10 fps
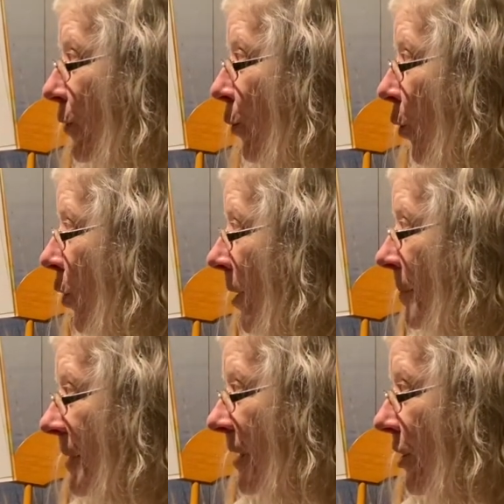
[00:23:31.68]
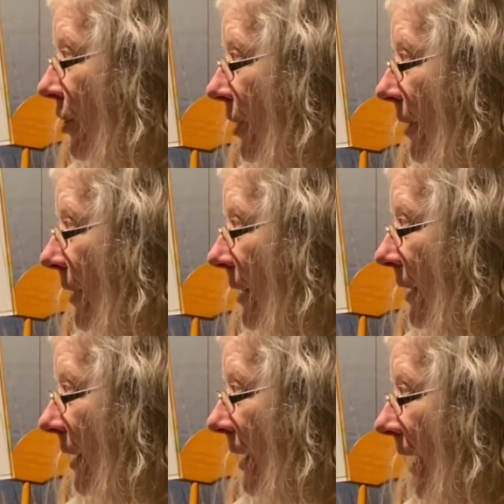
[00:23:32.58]
warms the earth,
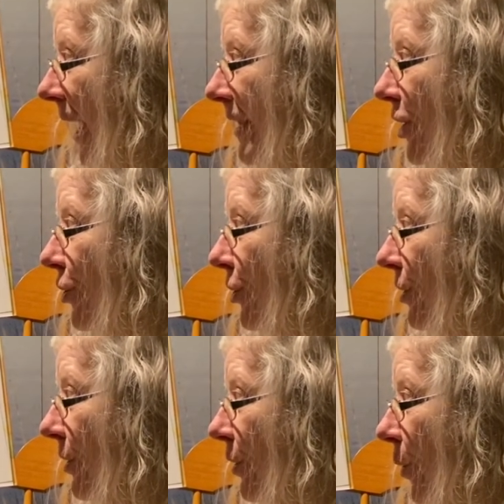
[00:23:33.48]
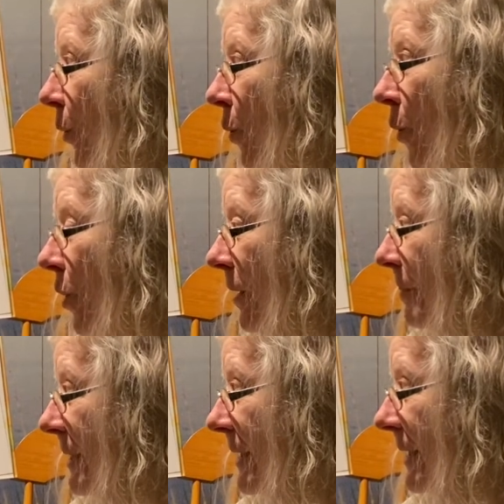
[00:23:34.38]
and the earth
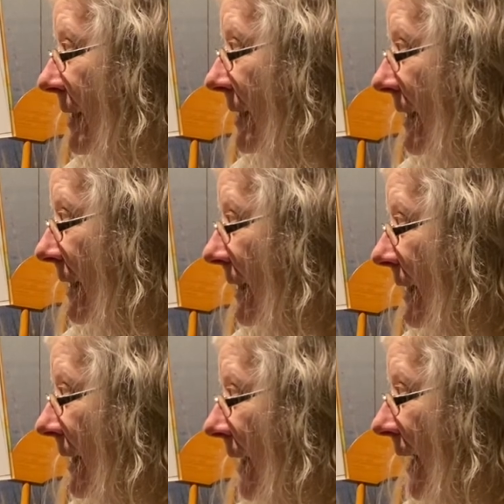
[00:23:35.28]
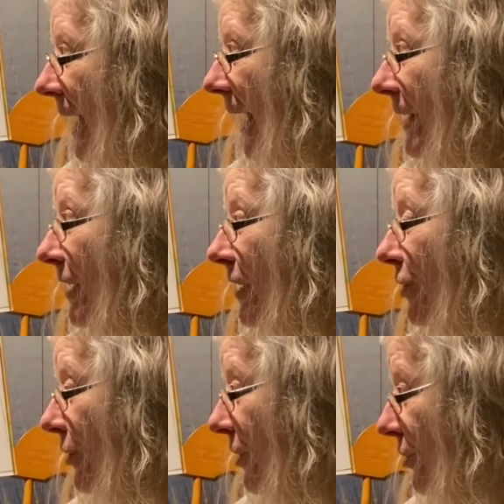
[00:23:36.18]
warms the seed, and
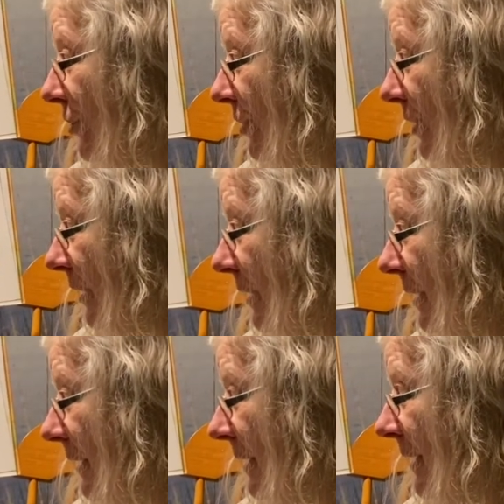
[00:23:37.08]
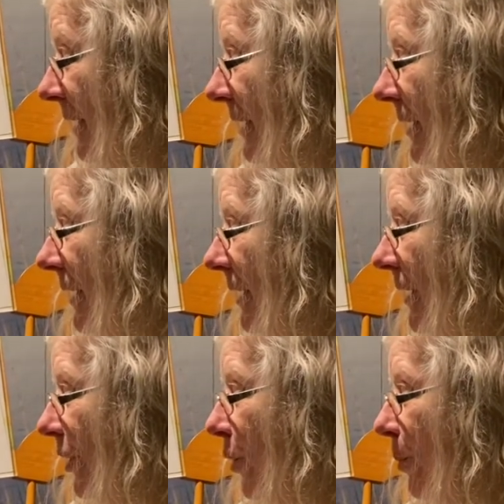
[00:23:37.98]
under the dirt it
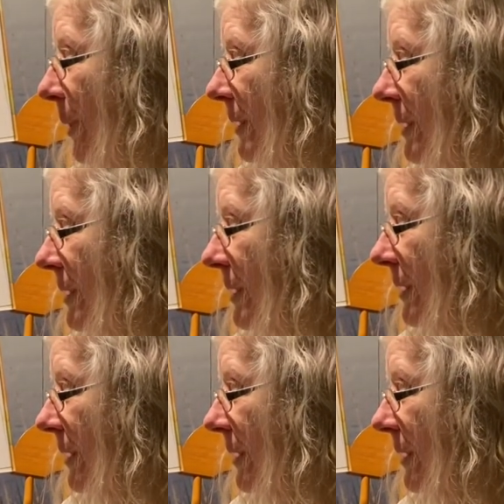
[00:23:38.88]
opens.